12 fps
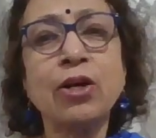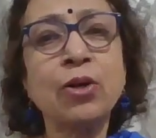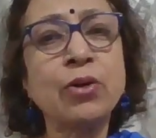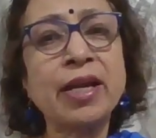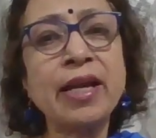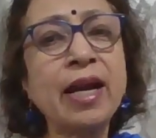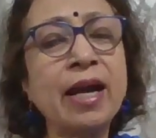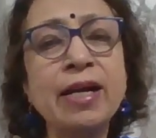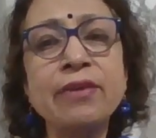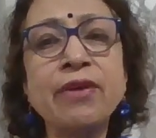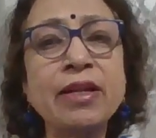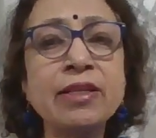okay, I
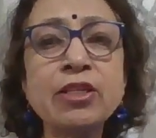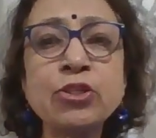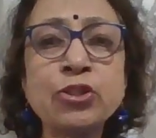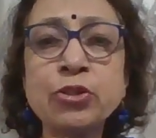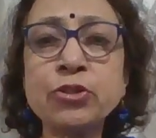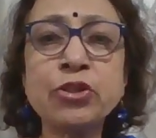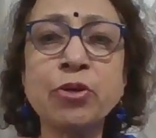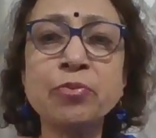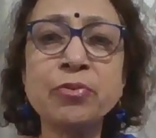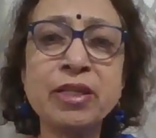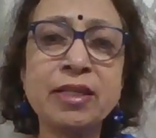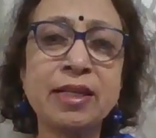have understood your
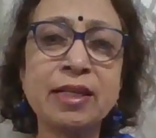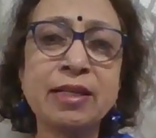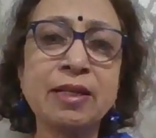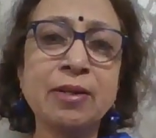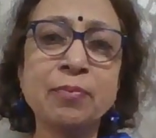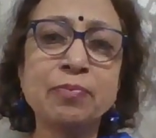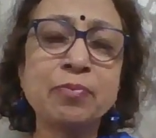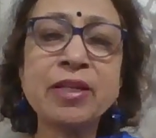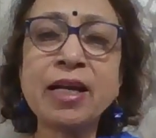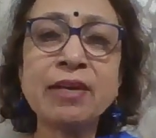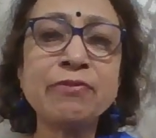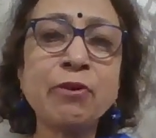meaning, but
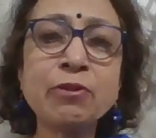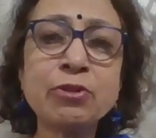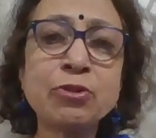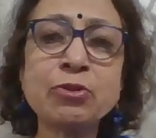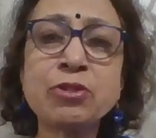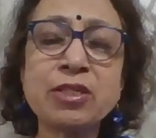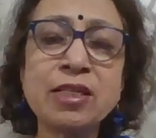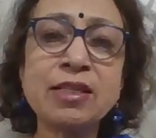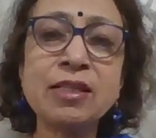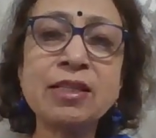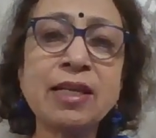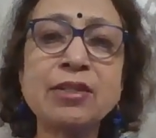I have also
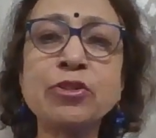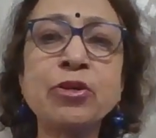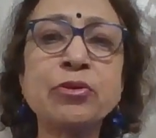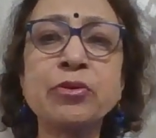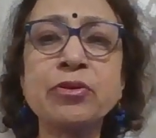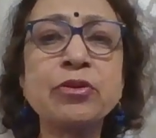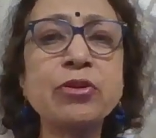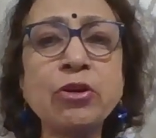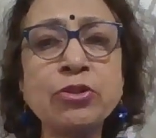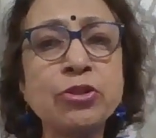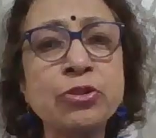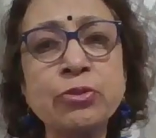seen that you're
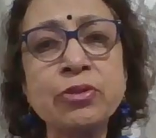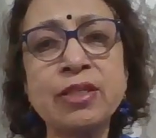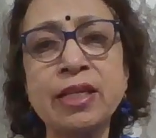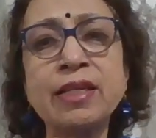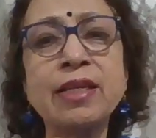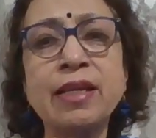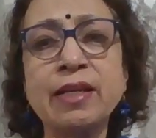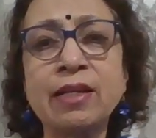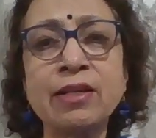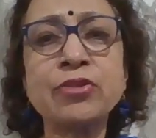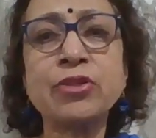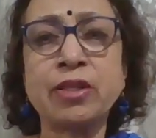not using
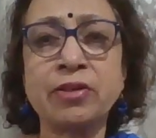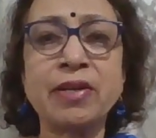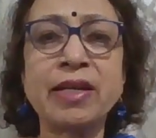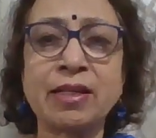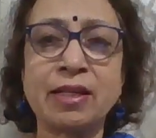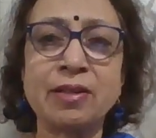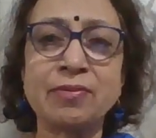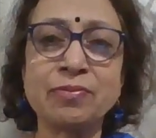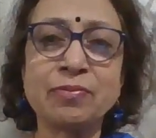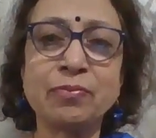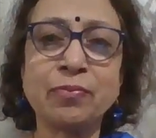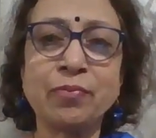English correctly.
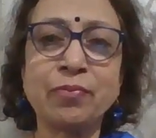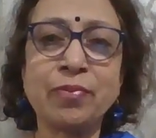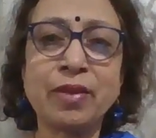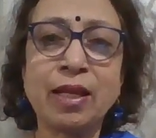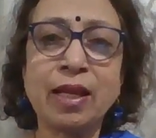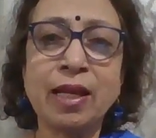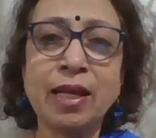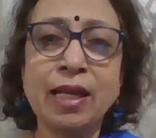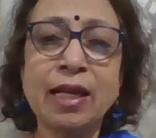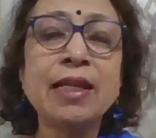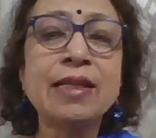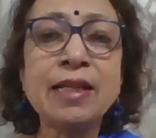
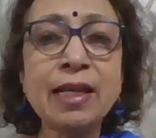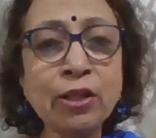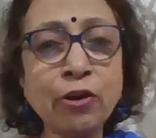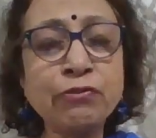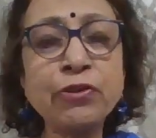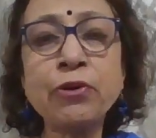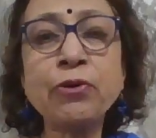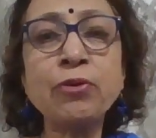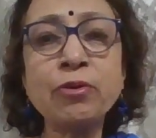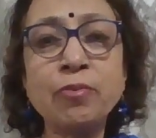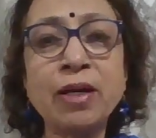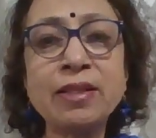Think of your
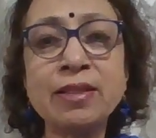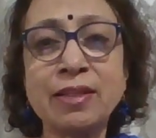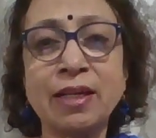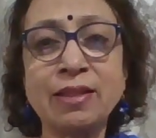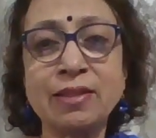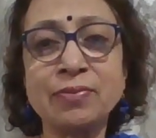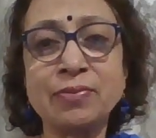own mother tongue.